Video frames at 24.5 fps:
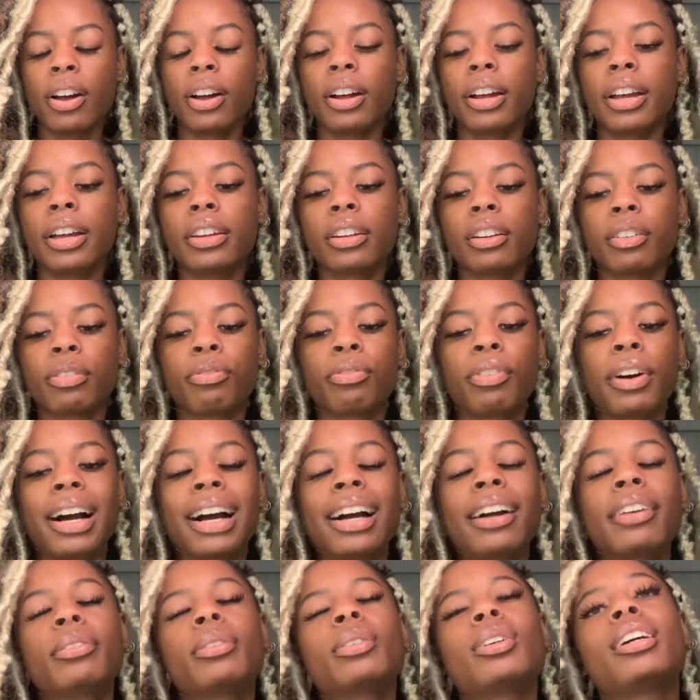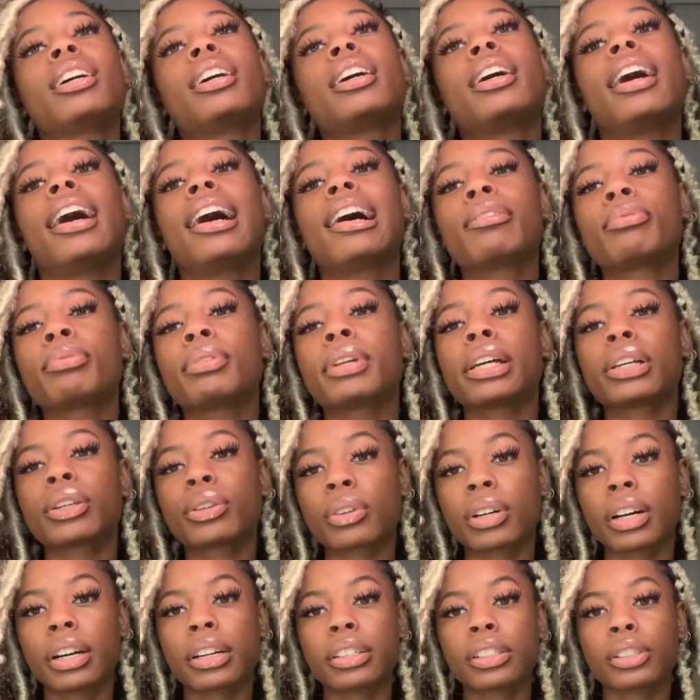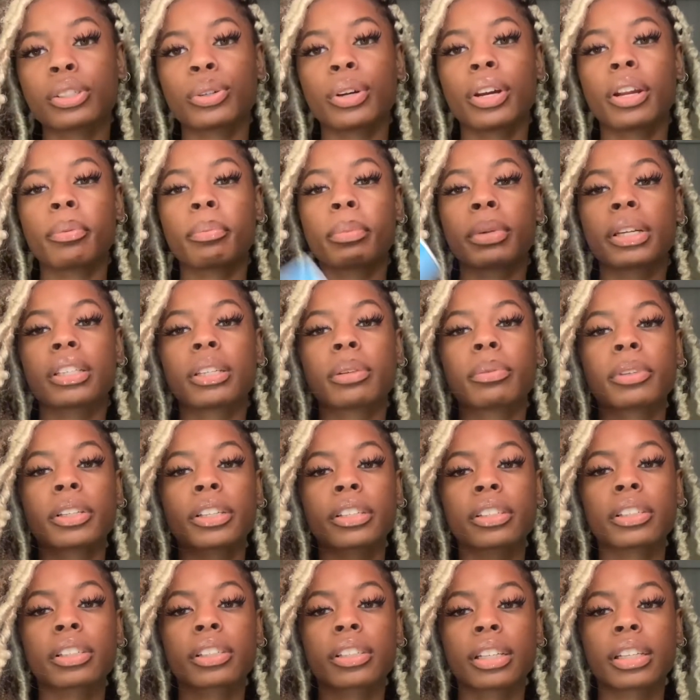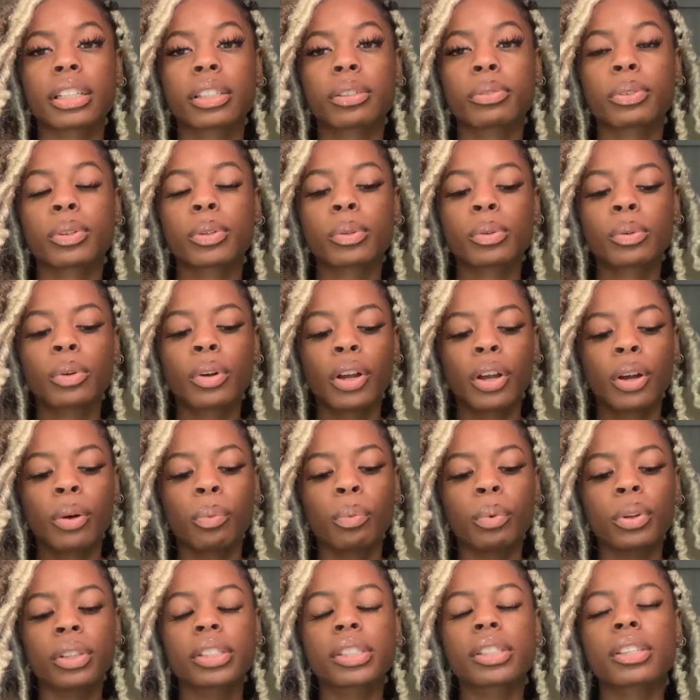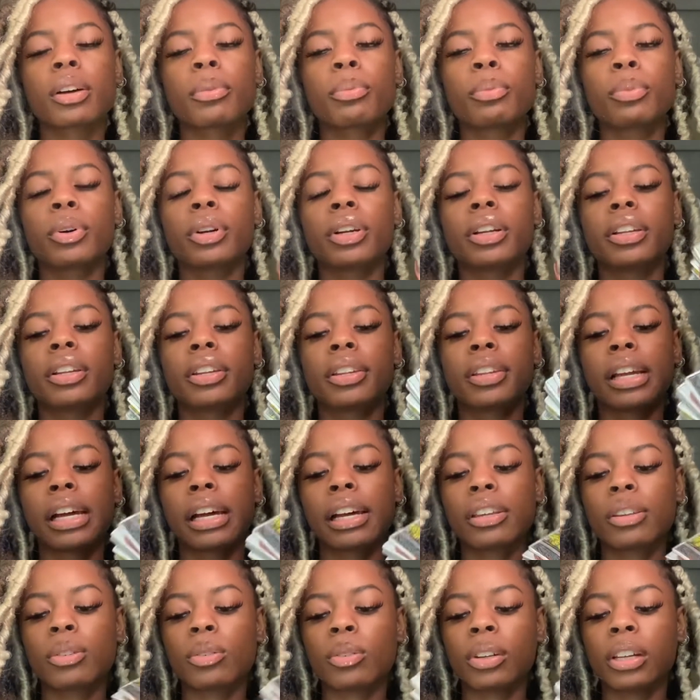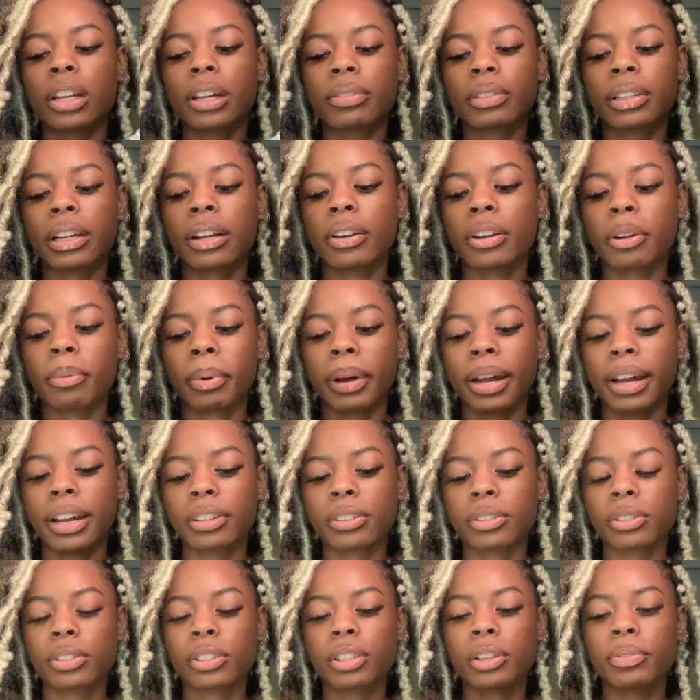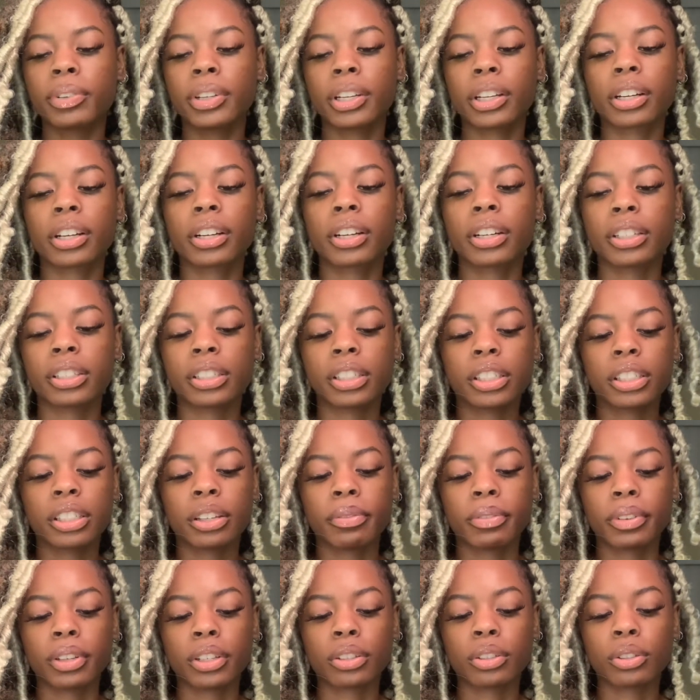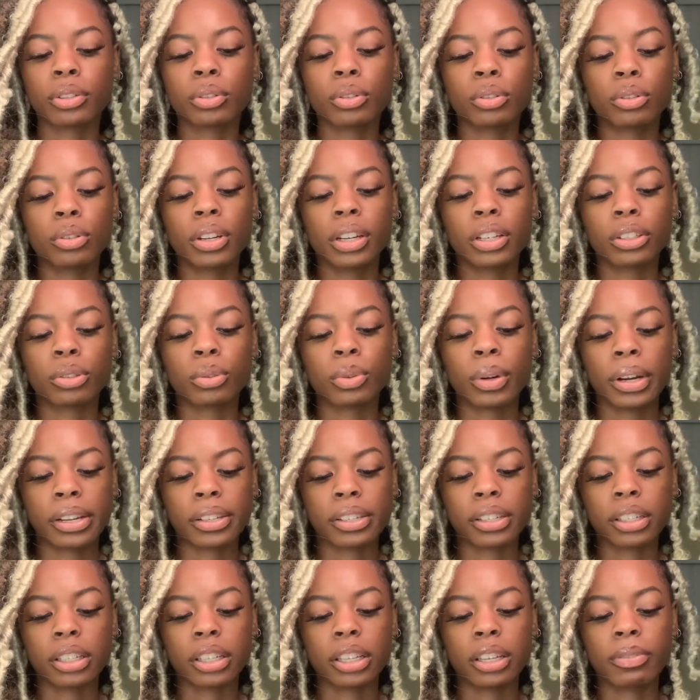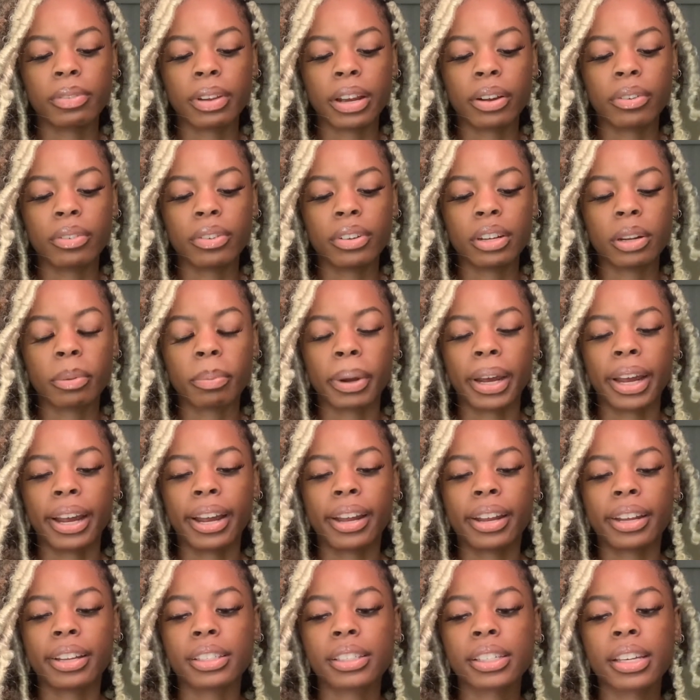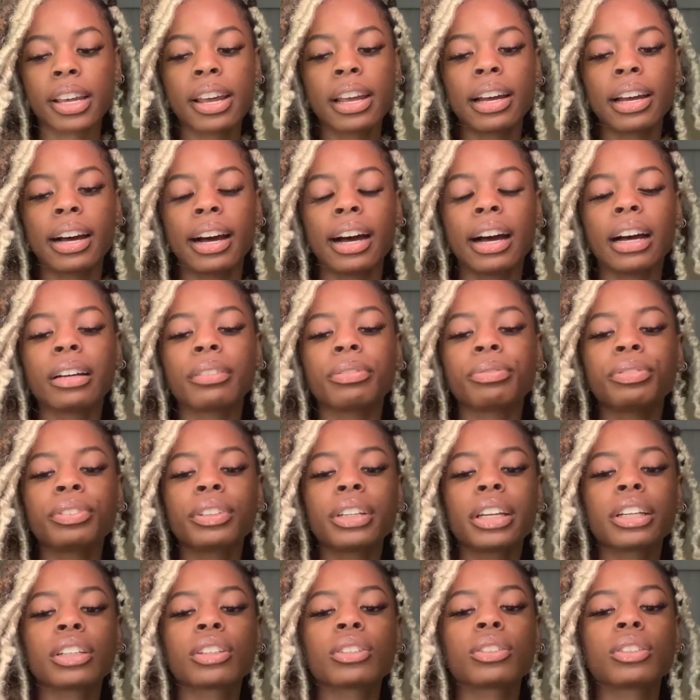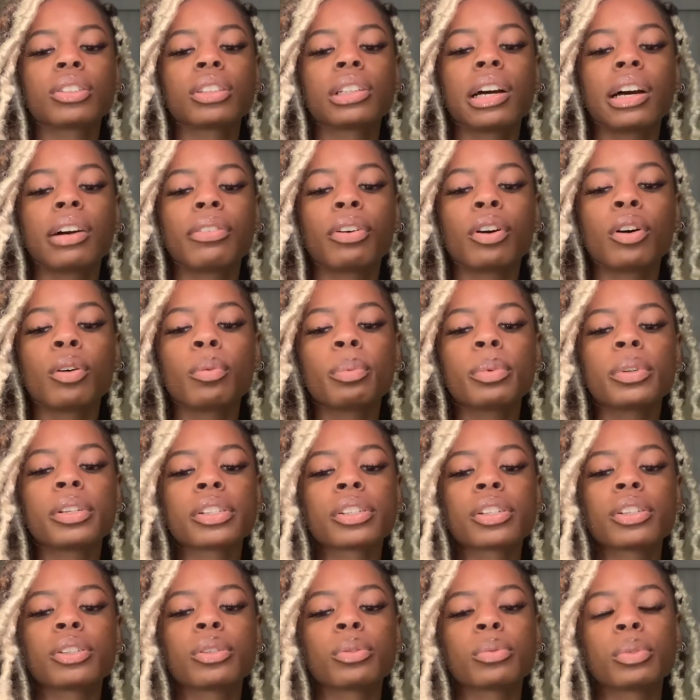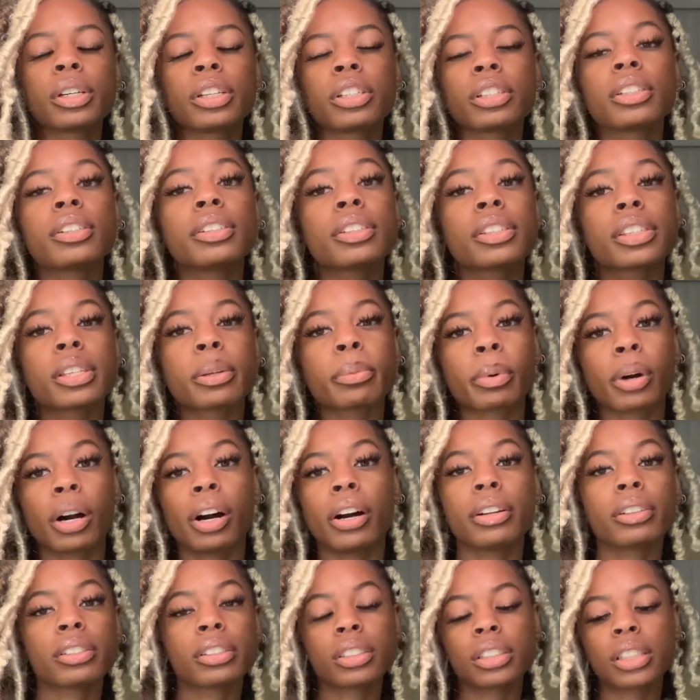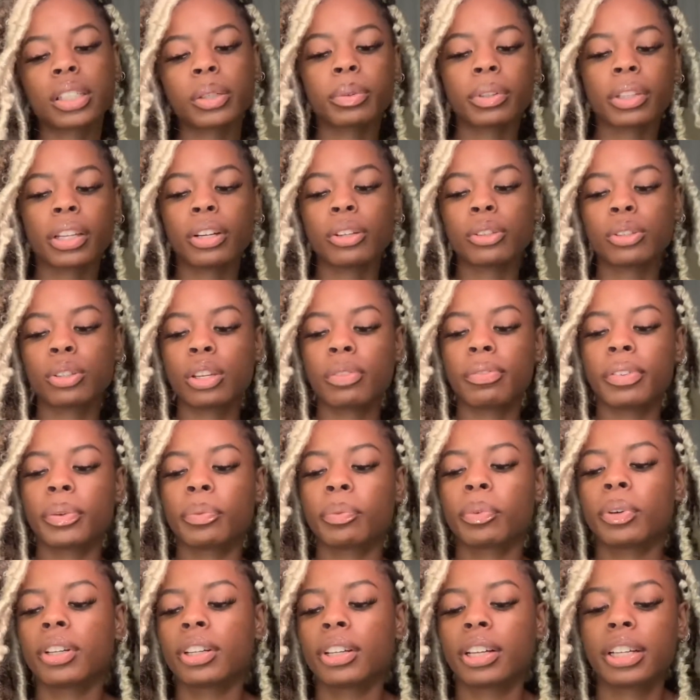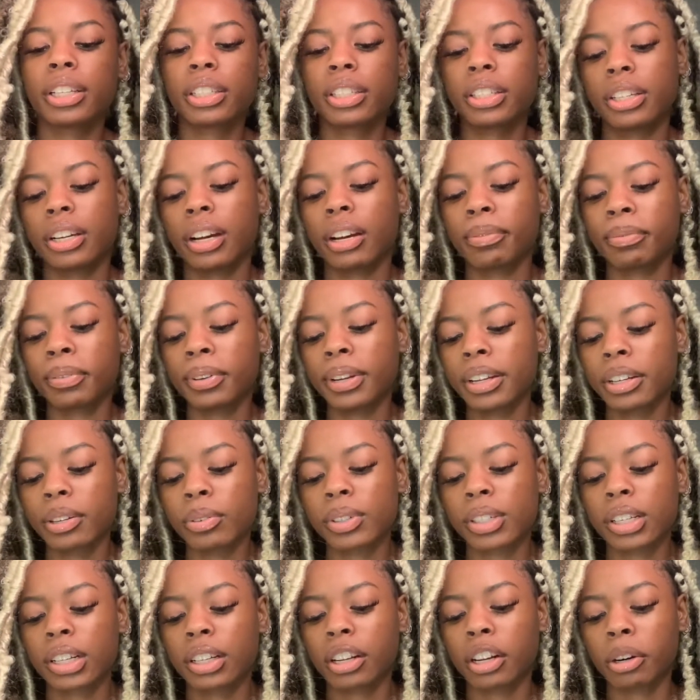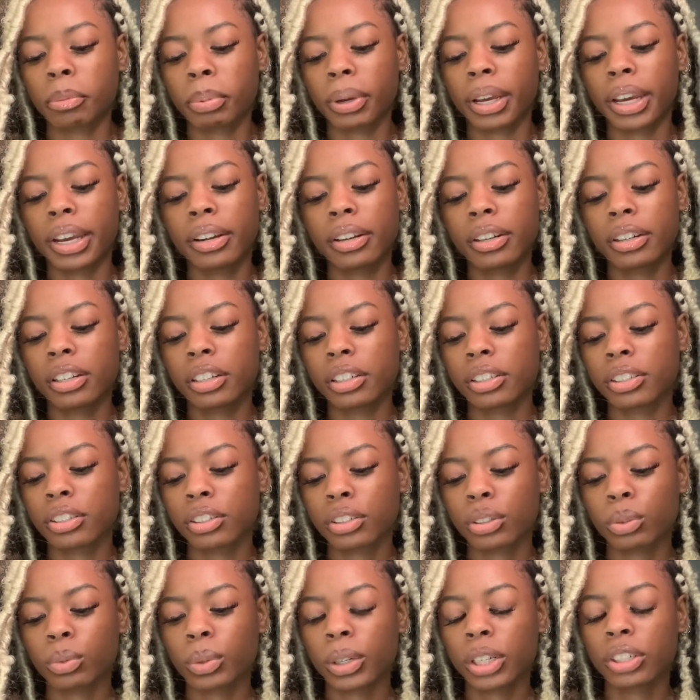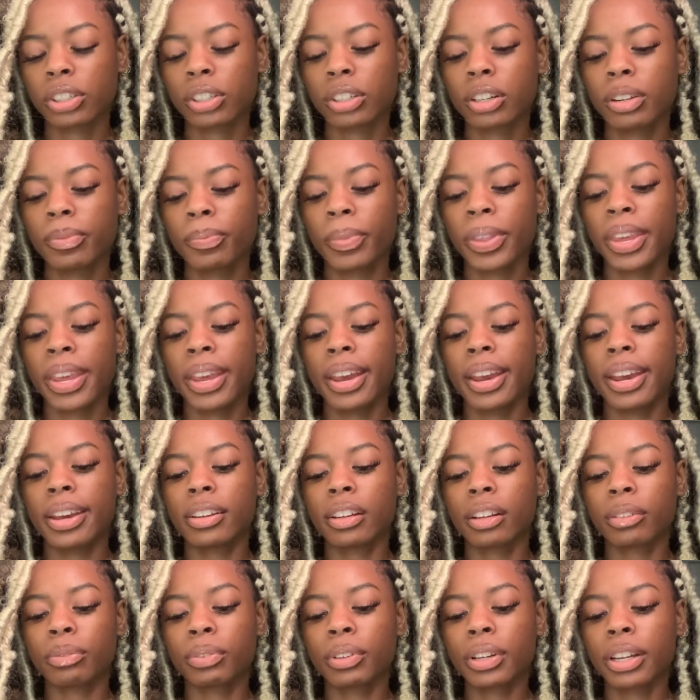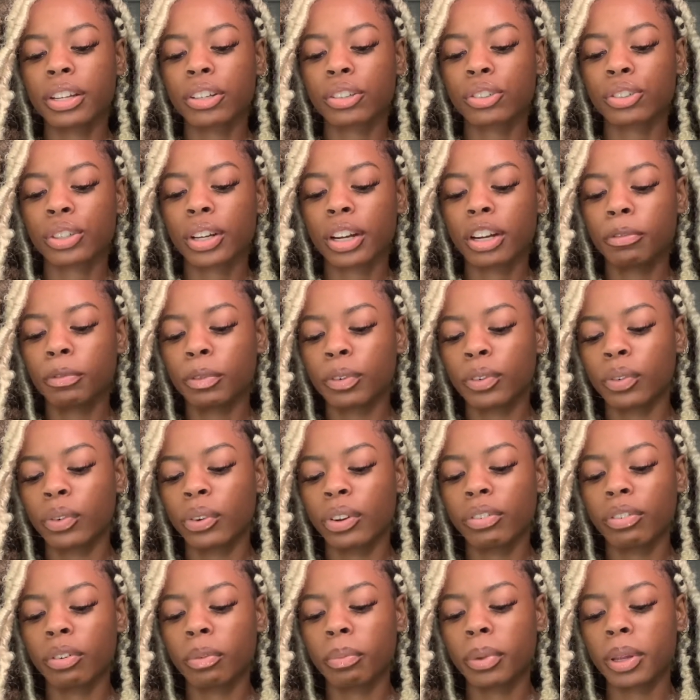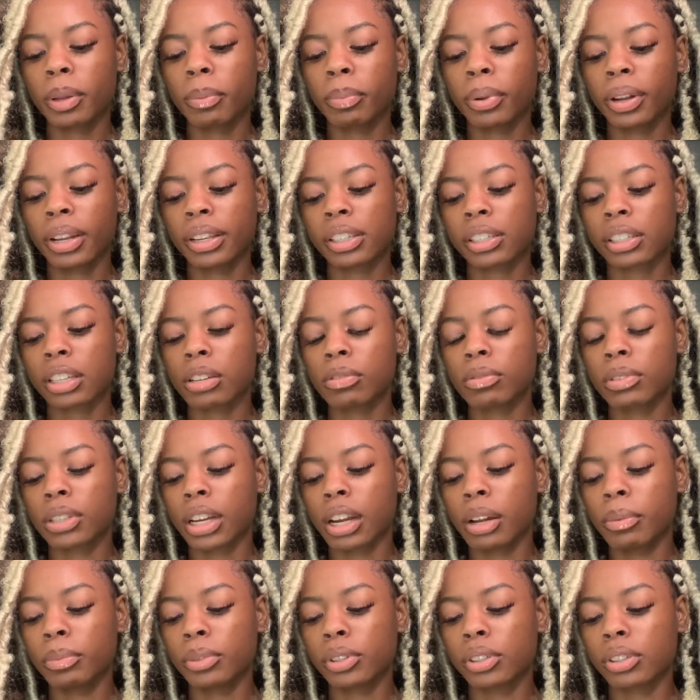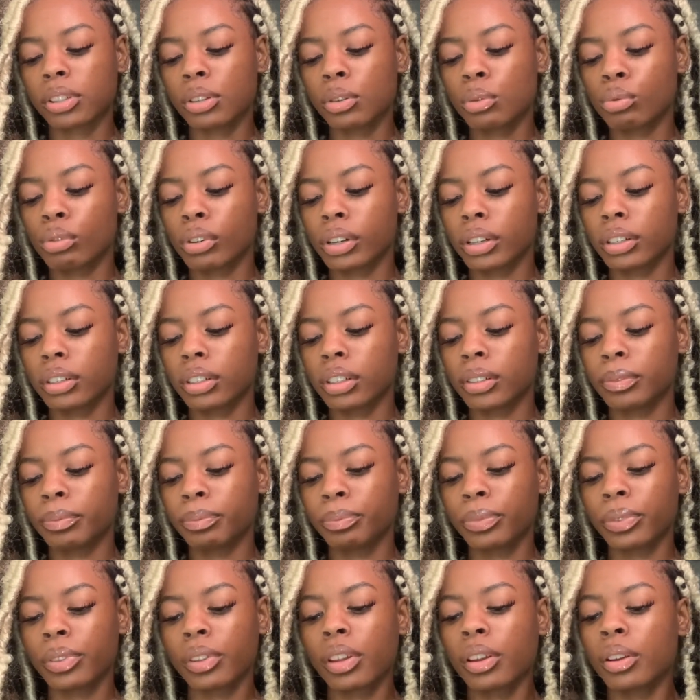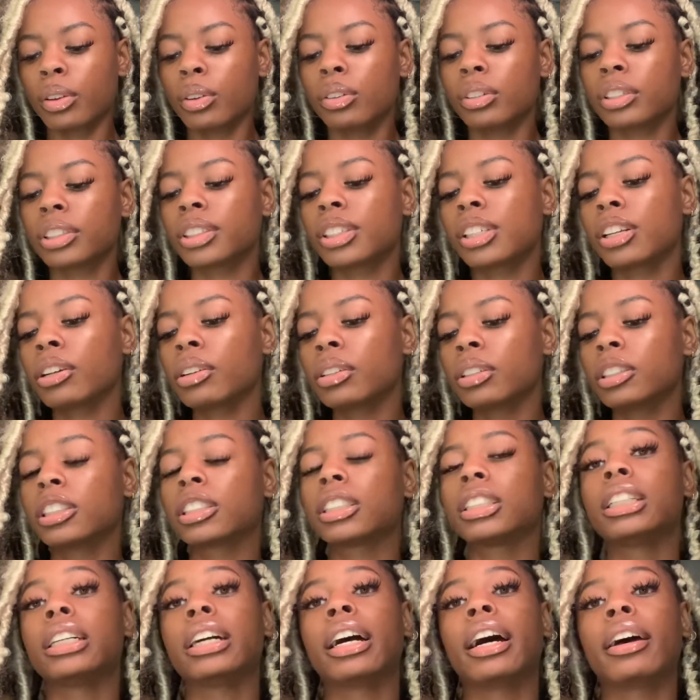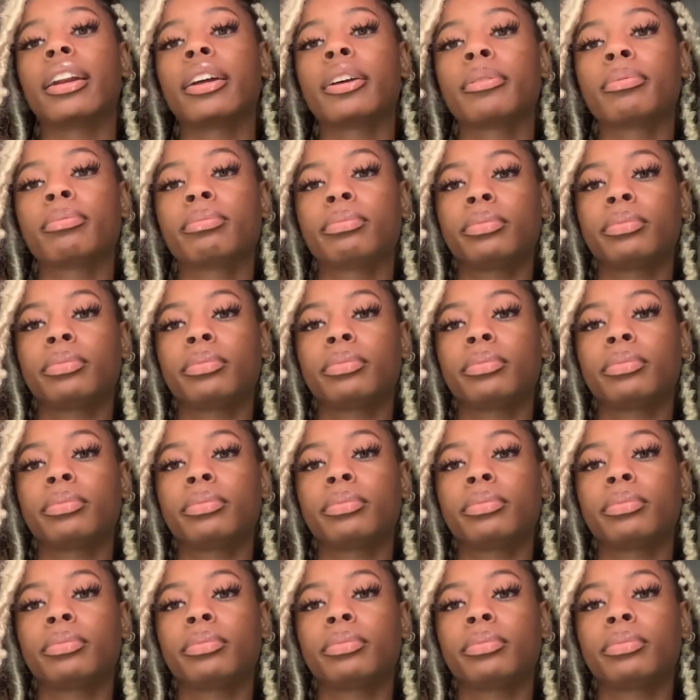And the five, I feel like you guys are trying to make something successful with someone that you left out in the past or someone that could have did something to you that you had to leave out in the past i feel like you still have hope in the situation subconsciously without even realizing i feel like there was a lot of pain in the situation and i feel like you're trying to move away from it but at the same time you still want to you're still looking at it